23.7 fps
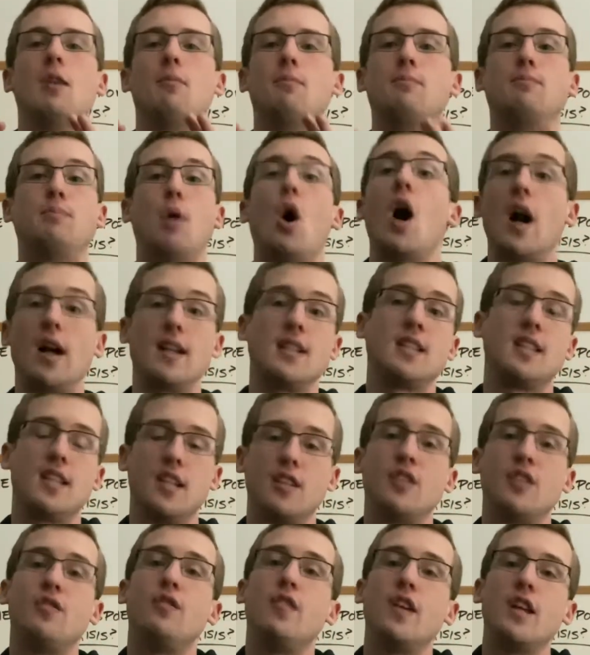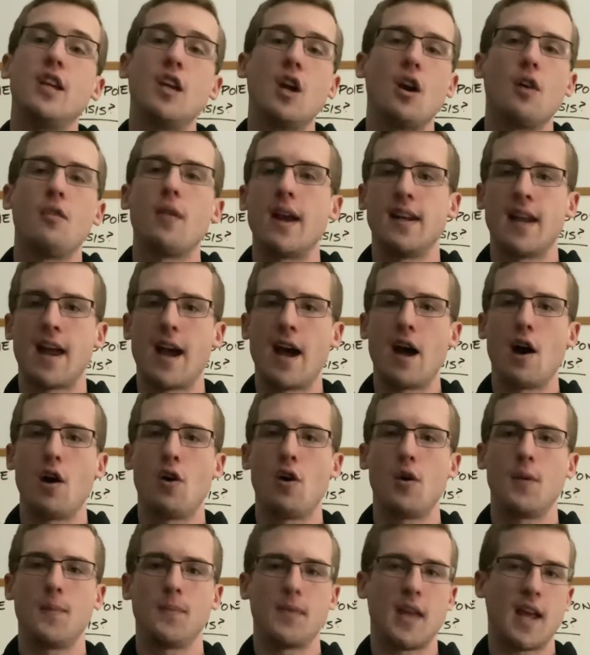Pause this video right
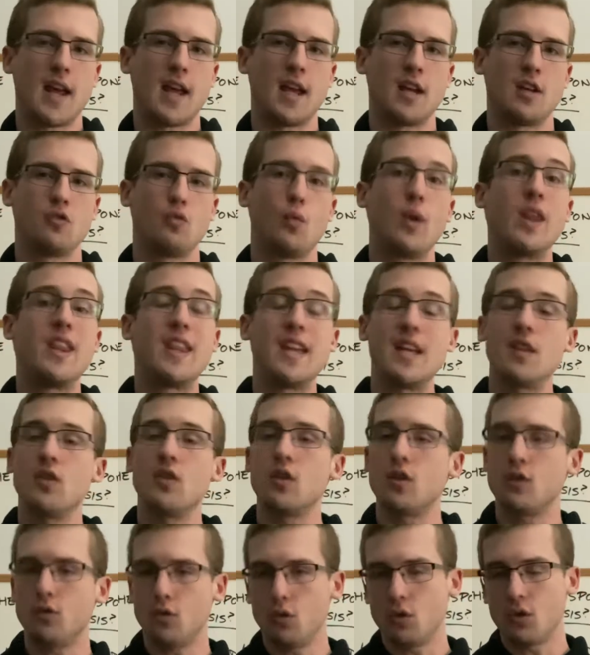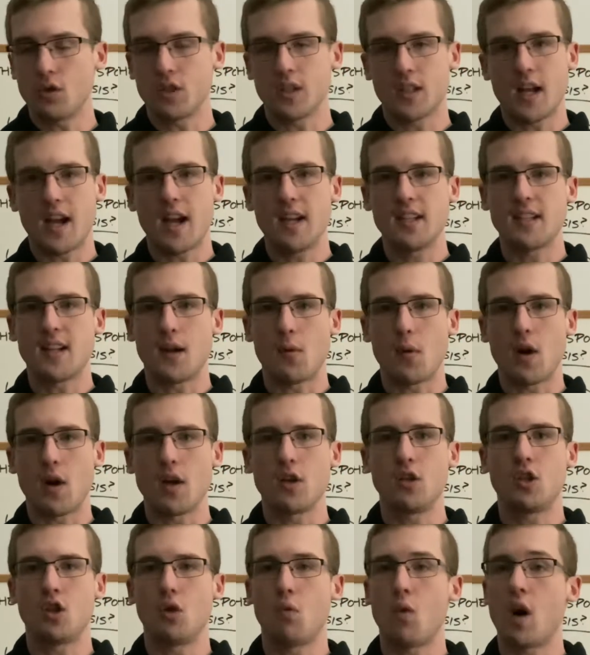now, and within the Google Slides, I want you
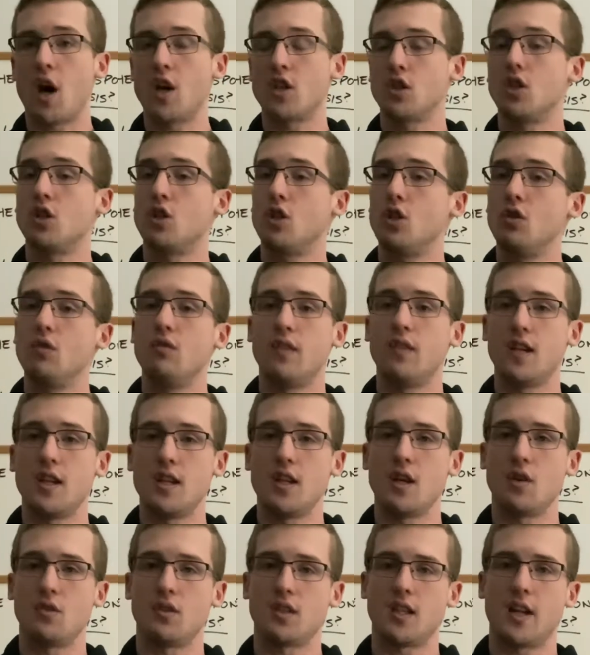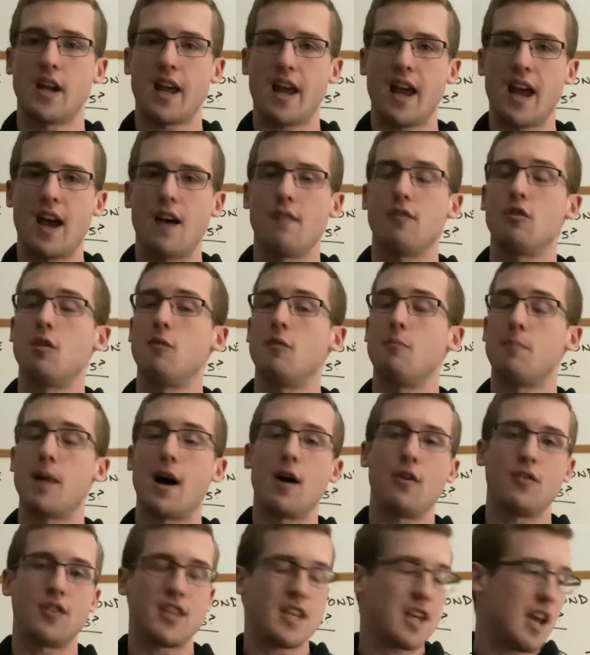to watch the 2 videos that I have
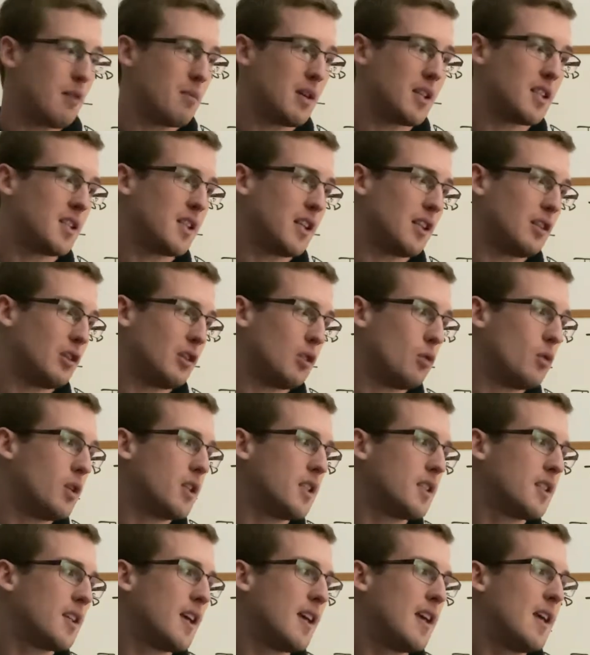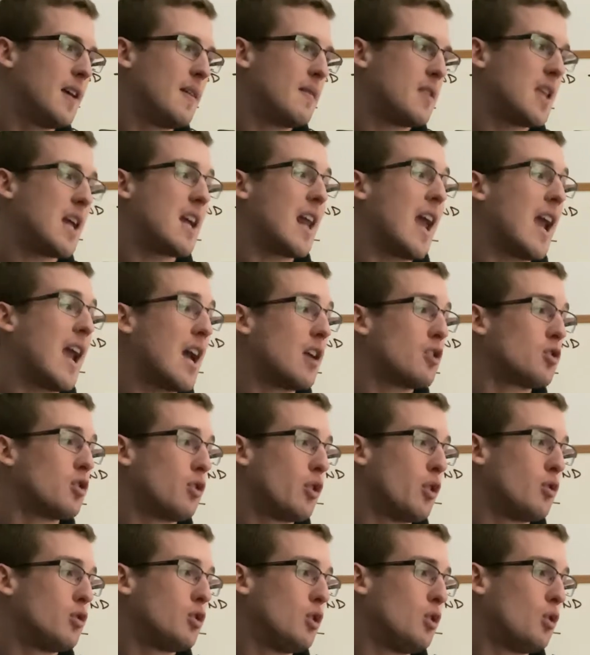about the MS St. Louis and answer
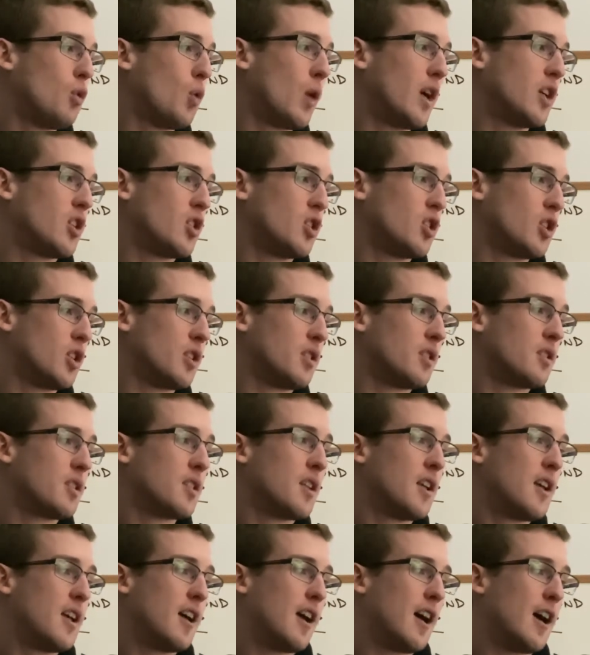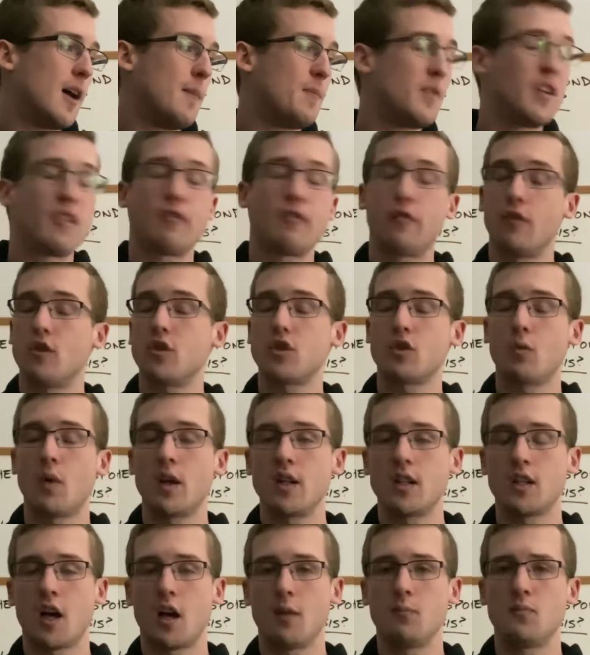those 2 questions. The first one
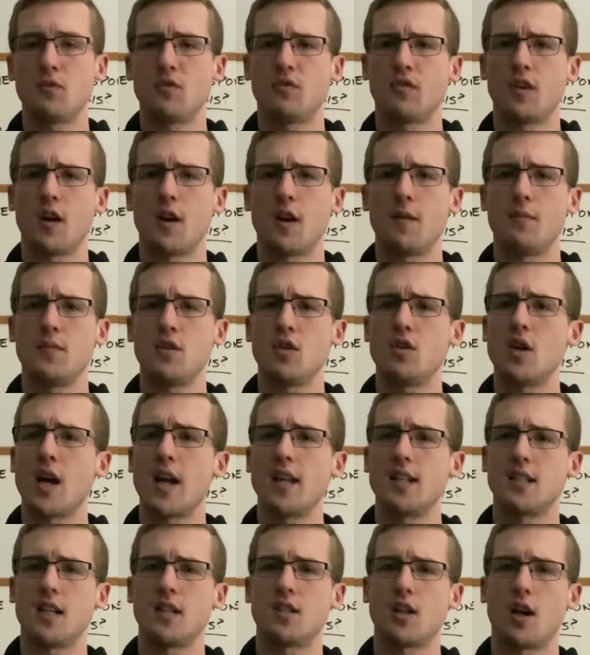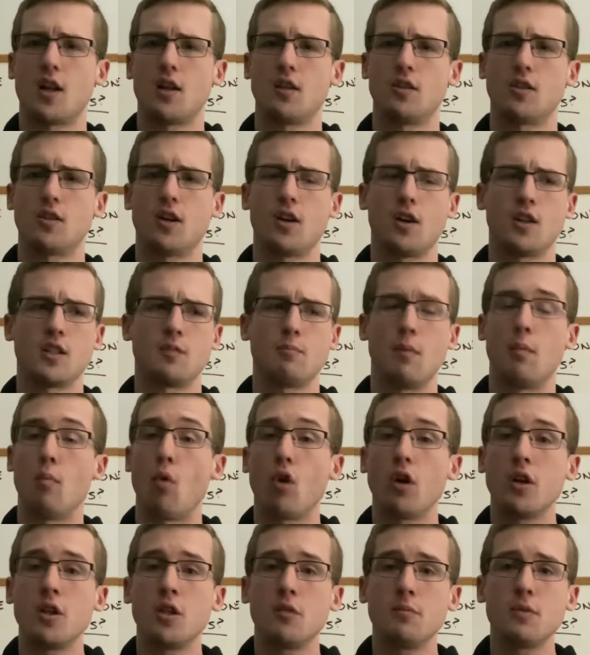comes from the United States Holocaust
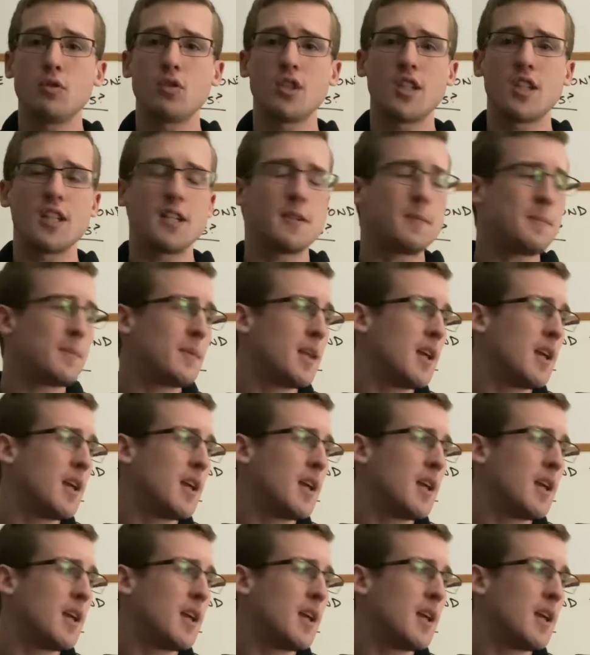Memorial Museum,